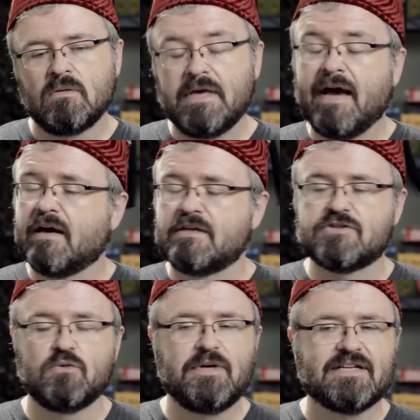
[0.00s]
yeah, and
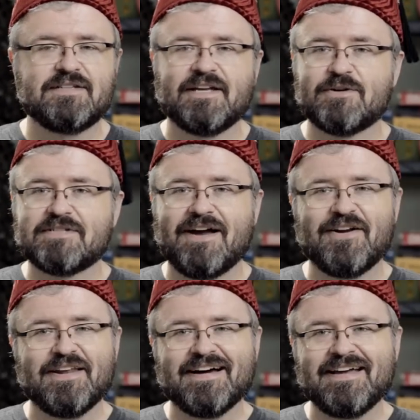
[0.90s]
so we got together
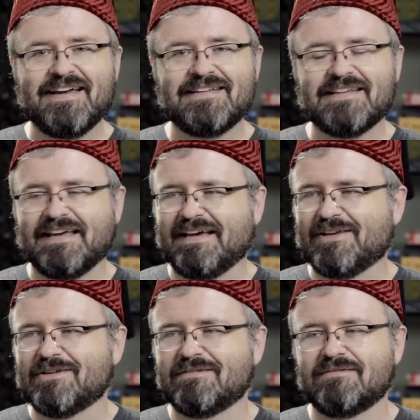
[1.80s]
Saturday night
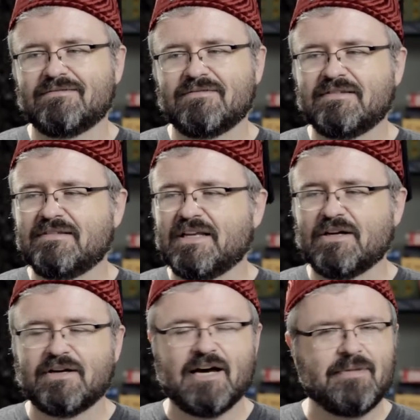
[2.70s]
and you
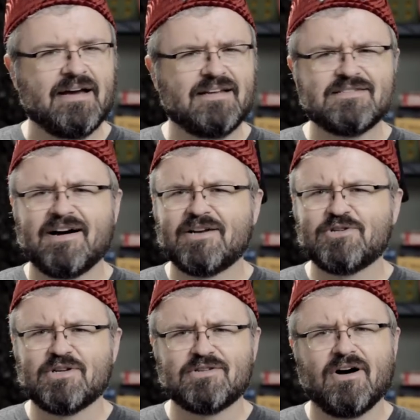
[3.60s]
know got back in touch
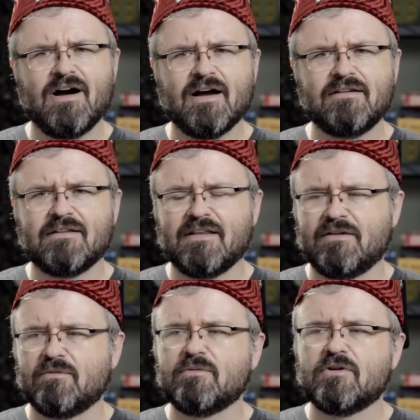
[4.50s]
and talked, and
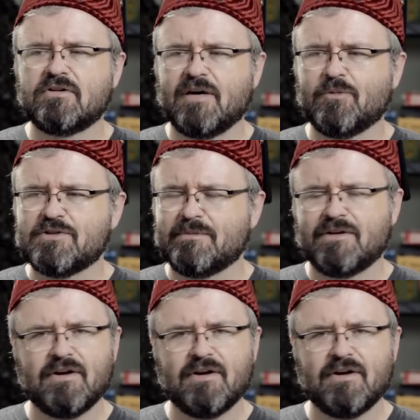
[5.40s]
then hooked up with some other